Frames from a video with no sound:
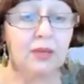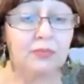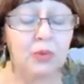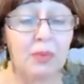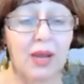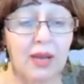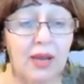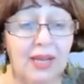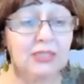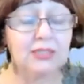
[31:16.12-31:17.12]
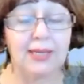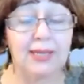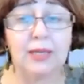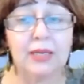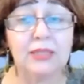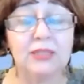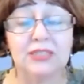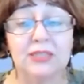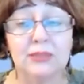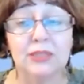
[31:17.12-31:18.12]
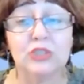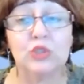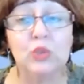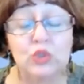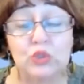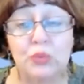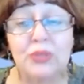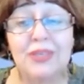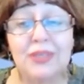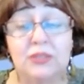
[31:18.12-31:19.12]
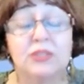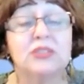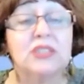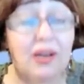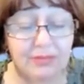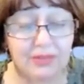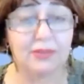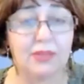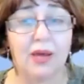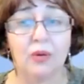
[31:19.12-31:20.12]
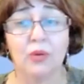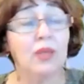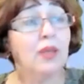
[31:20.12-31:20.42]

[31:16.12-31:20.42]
from other side, I understand it's not so easy travel now.